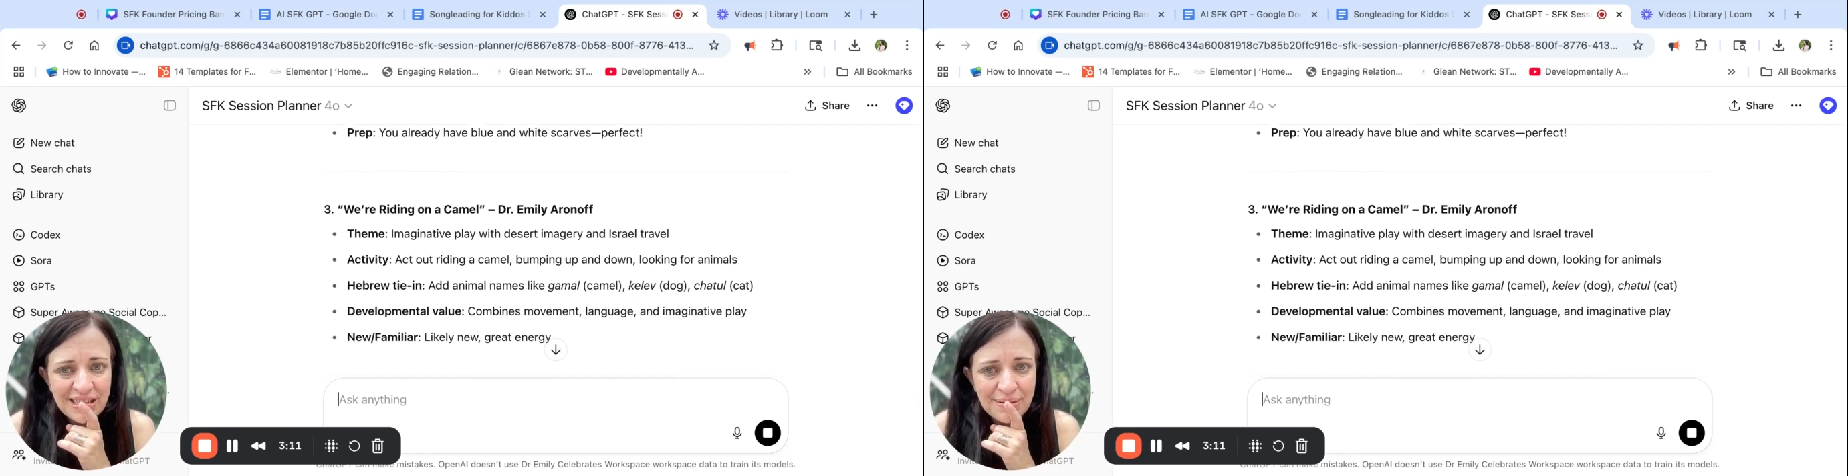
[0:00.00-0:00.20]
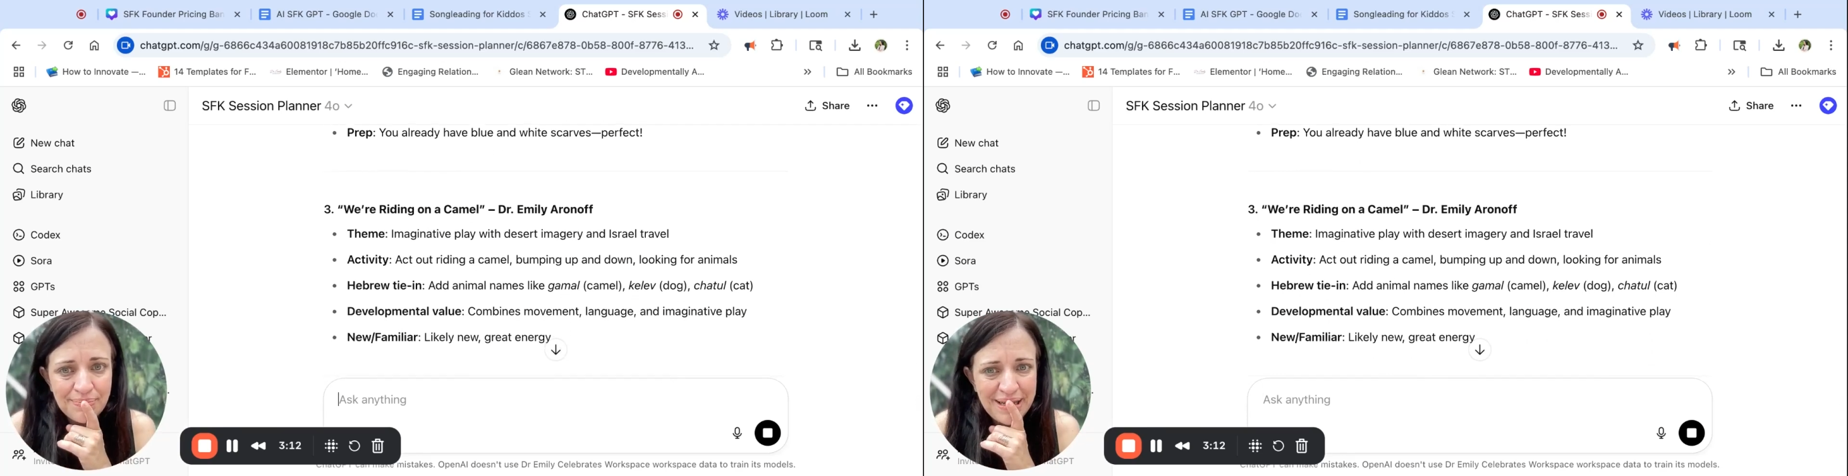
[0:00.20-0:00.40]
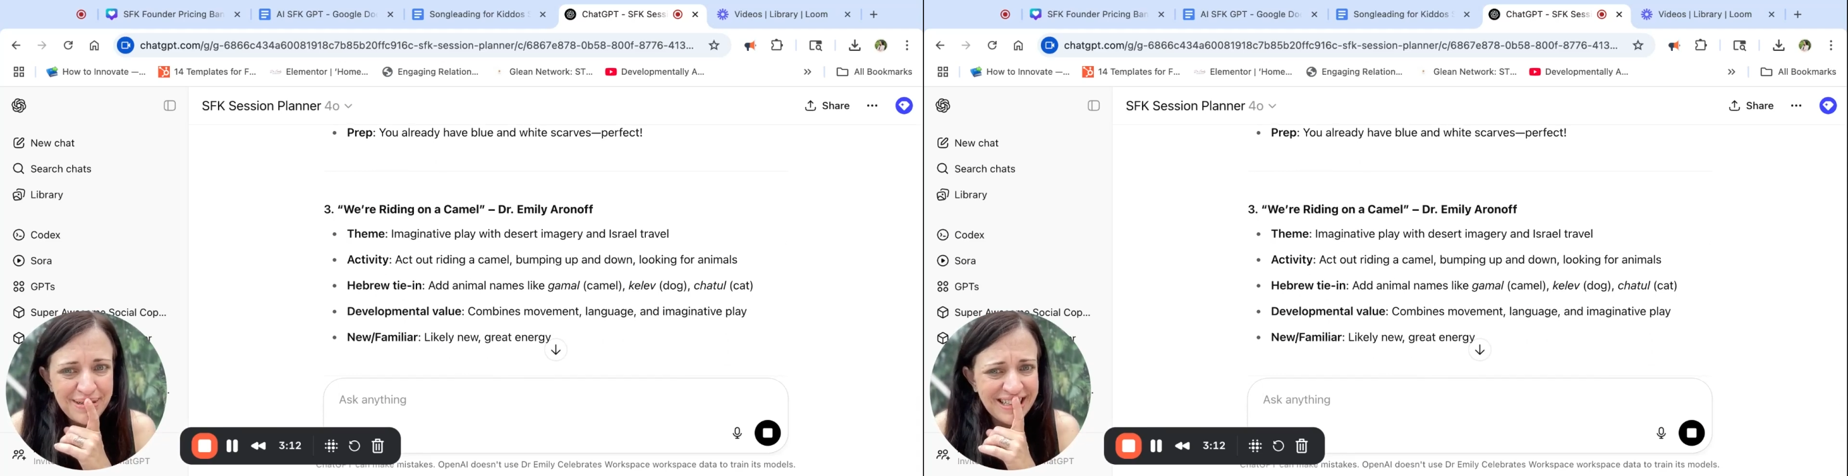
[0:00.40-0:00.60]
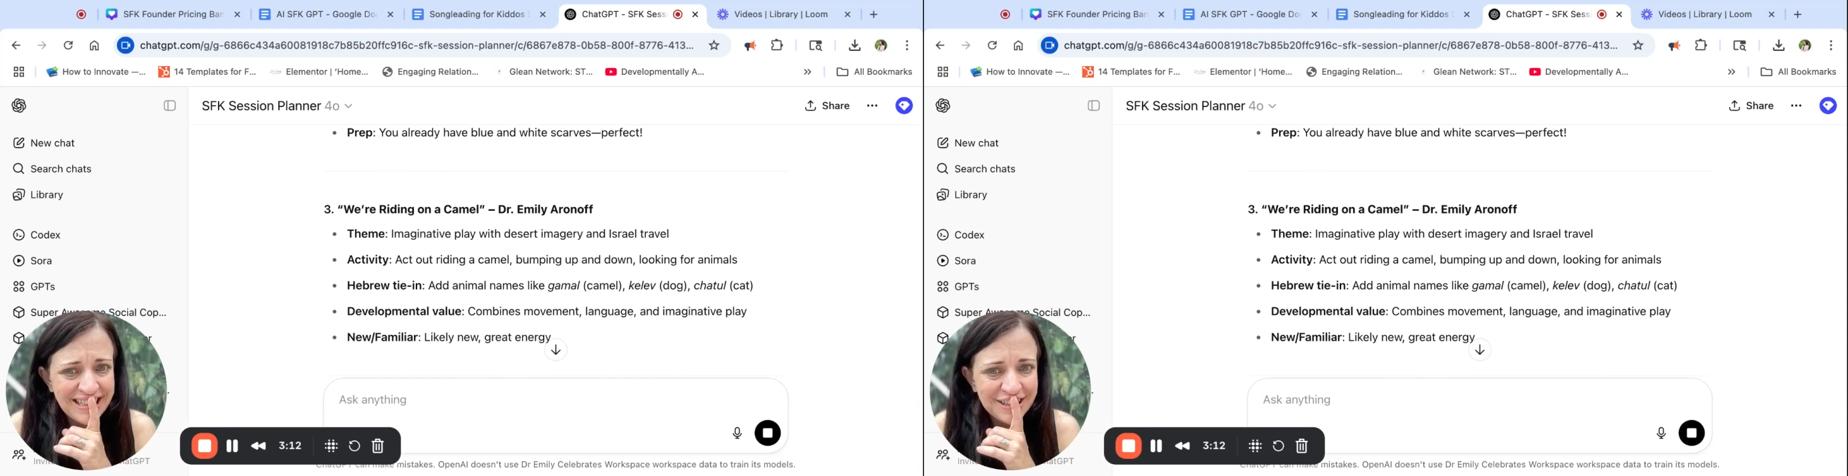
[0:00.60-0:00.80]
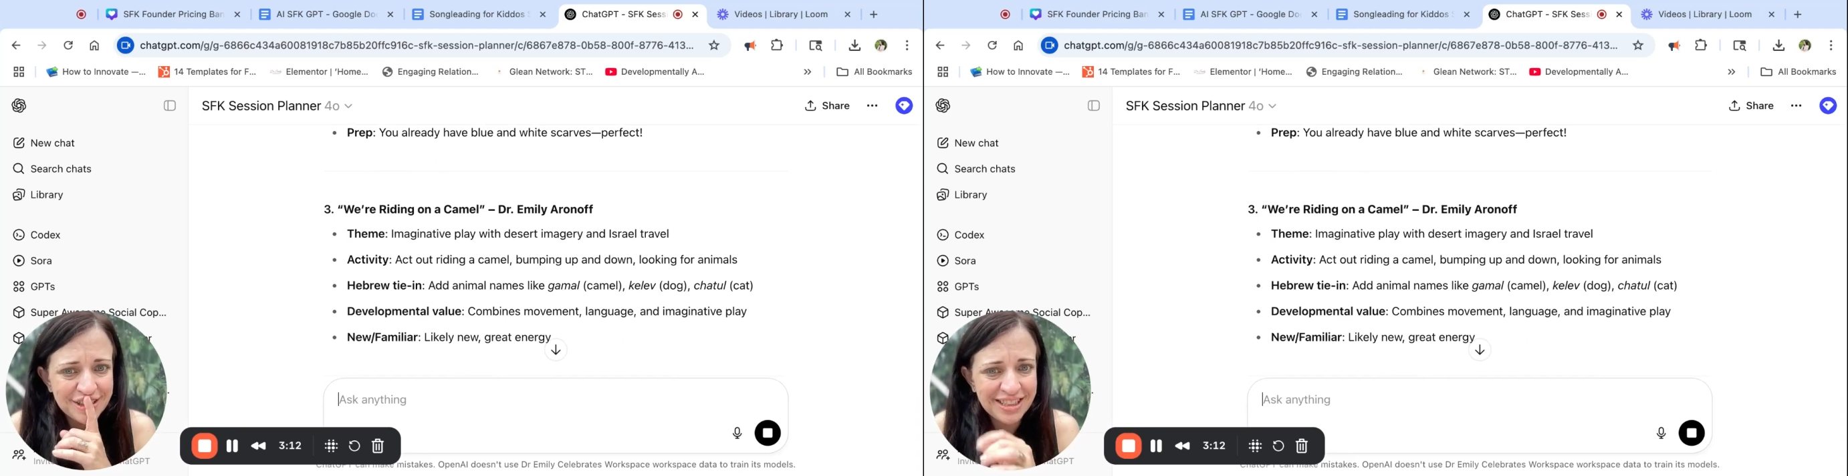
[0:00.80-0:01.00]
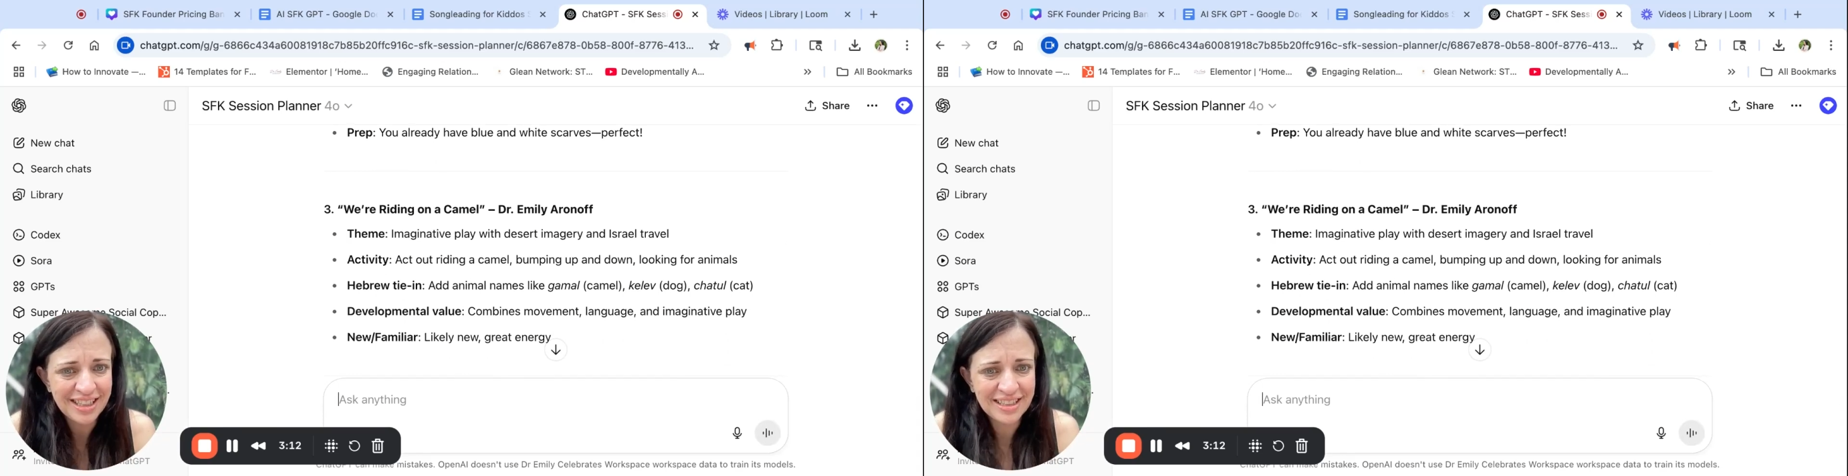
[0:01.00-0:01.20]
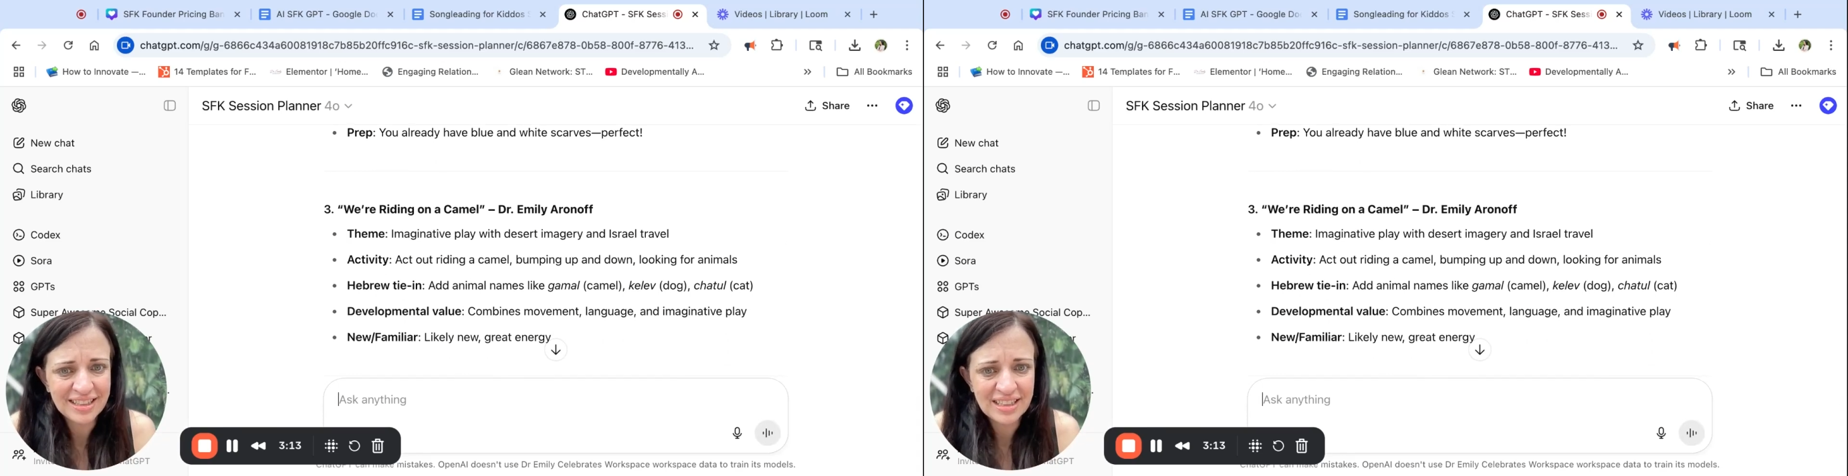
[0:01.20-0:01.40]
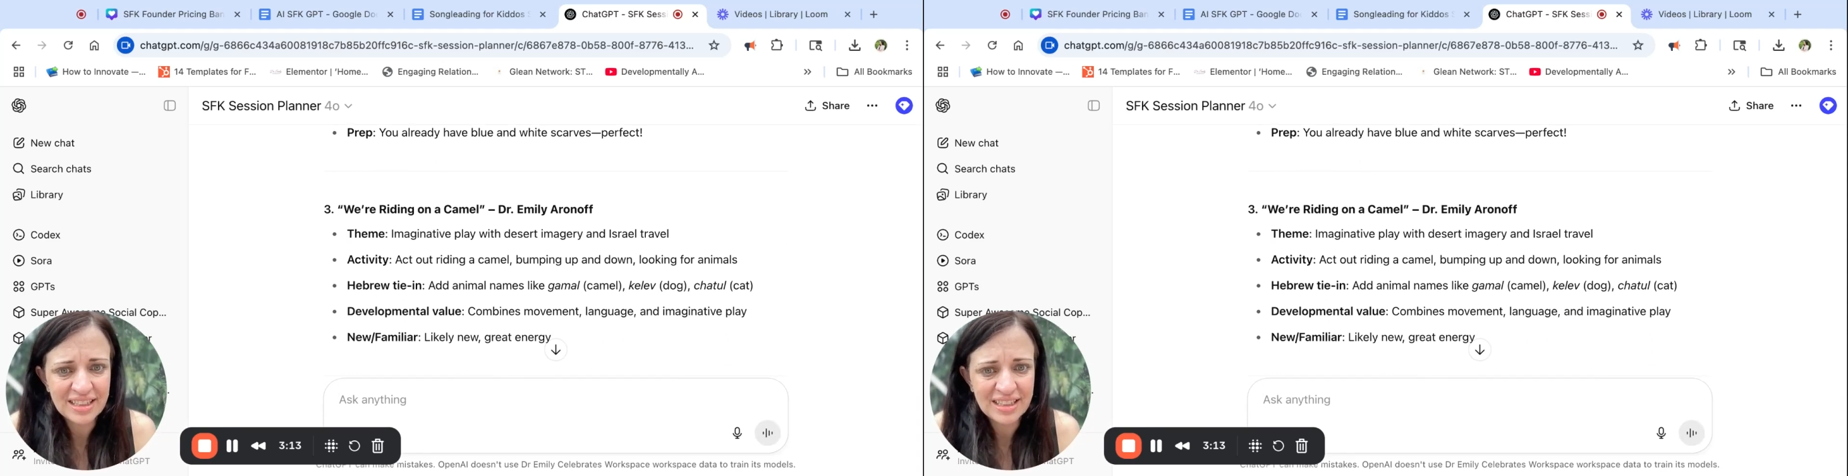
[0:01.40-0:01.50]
a baby toddler song.